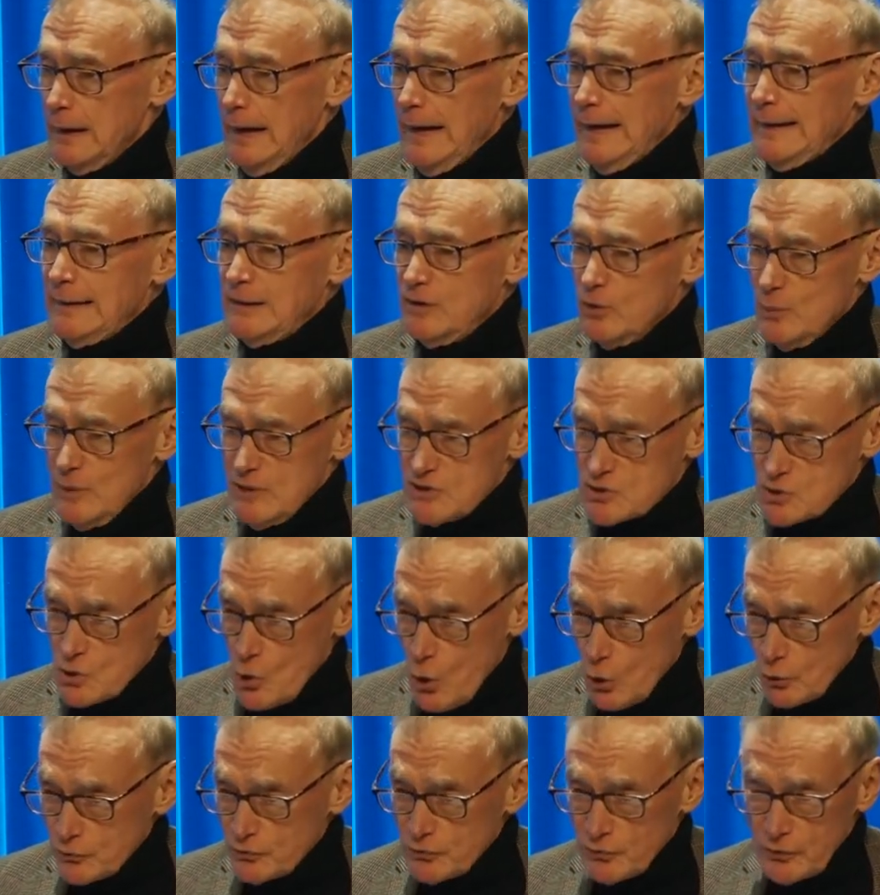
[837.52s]
into his
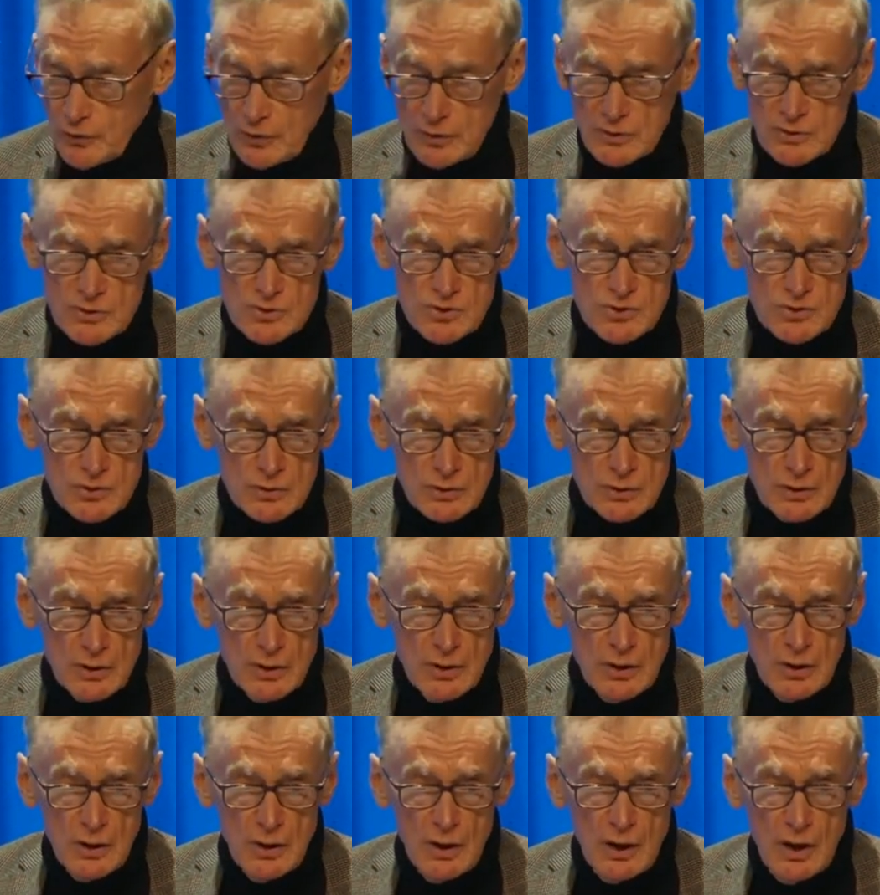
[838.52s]
confidence
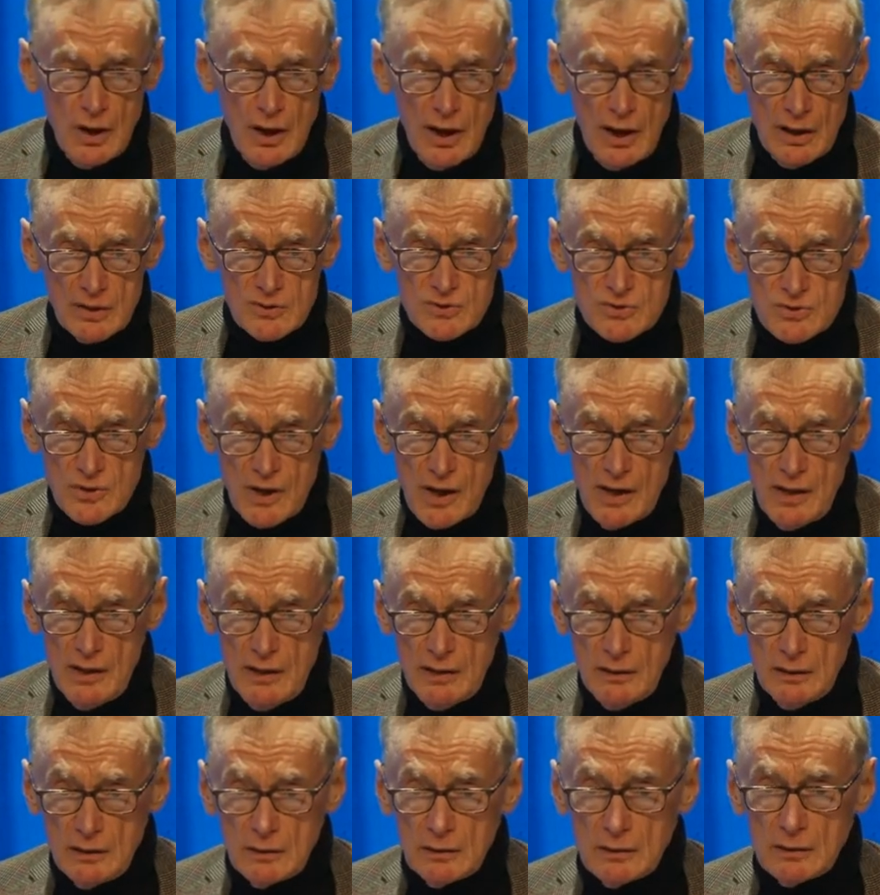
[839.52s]
and
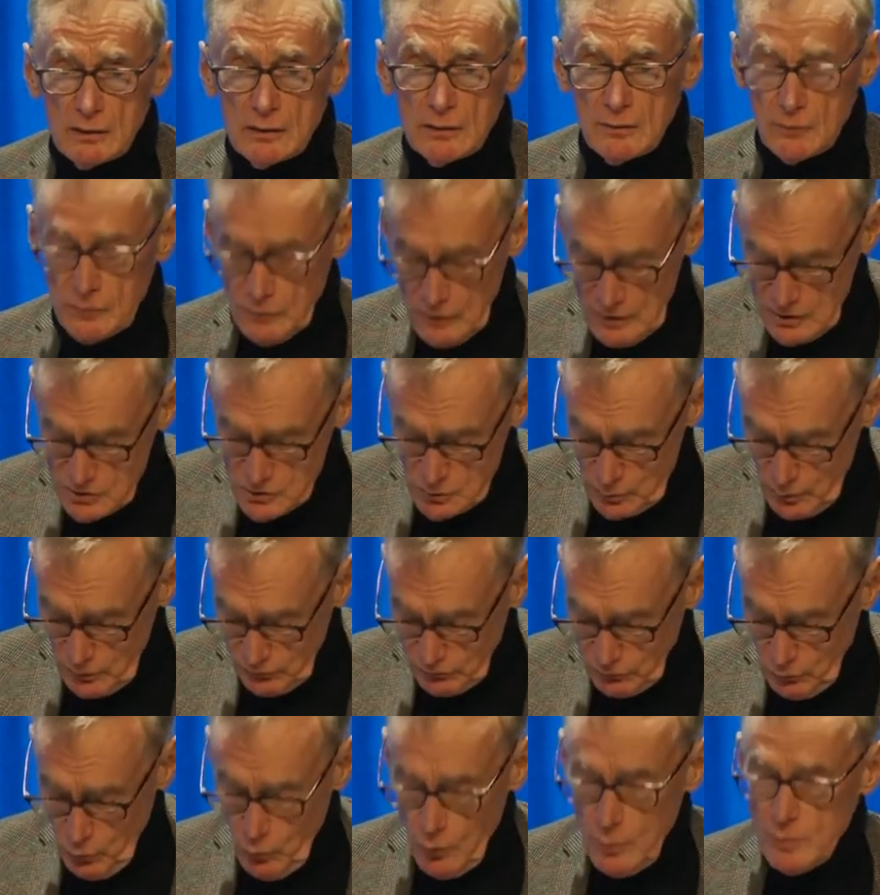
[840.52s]
saying, these are
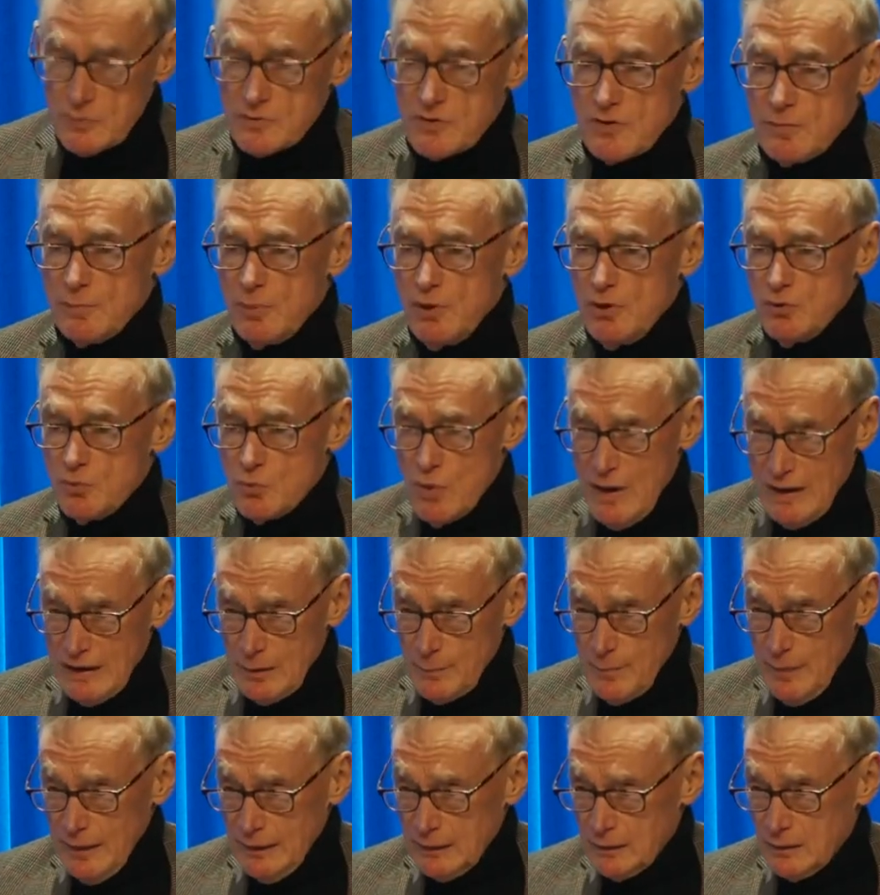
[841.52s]
reforms, they've been
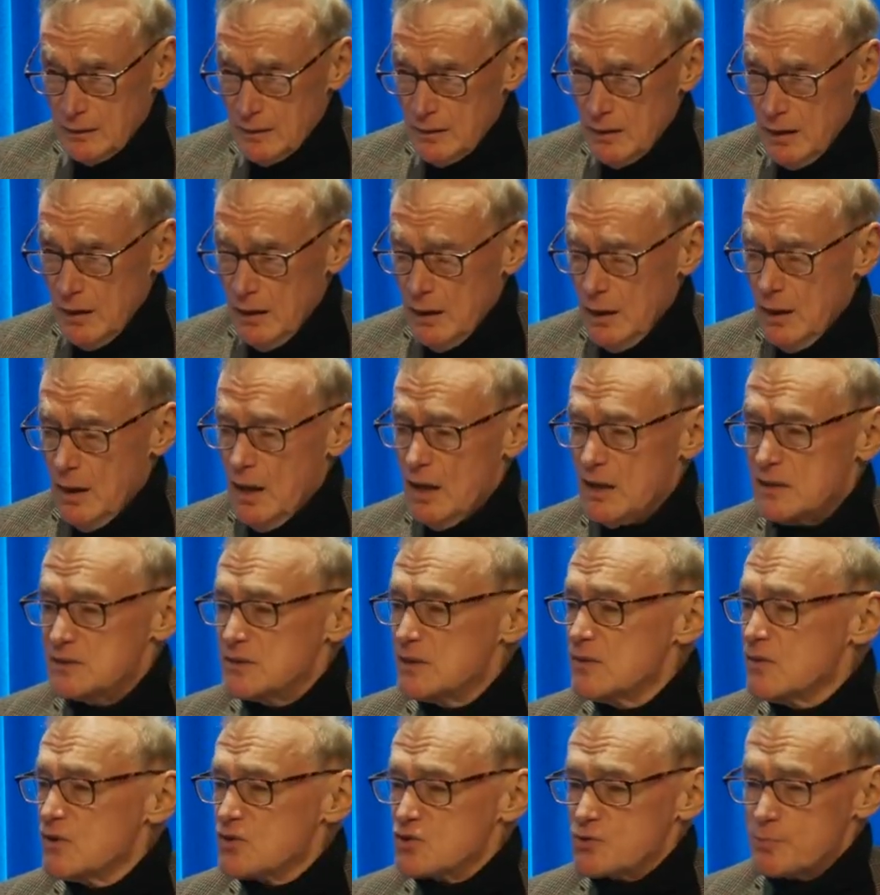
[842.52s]
recommended, it's
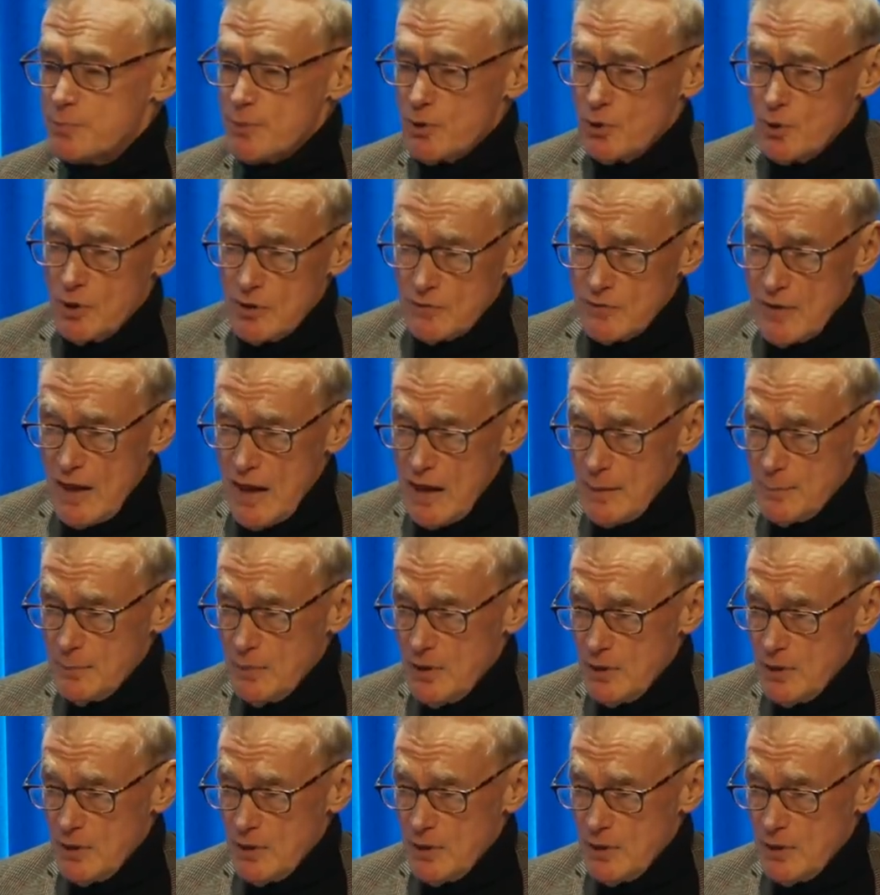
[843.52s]
in the spirit of harm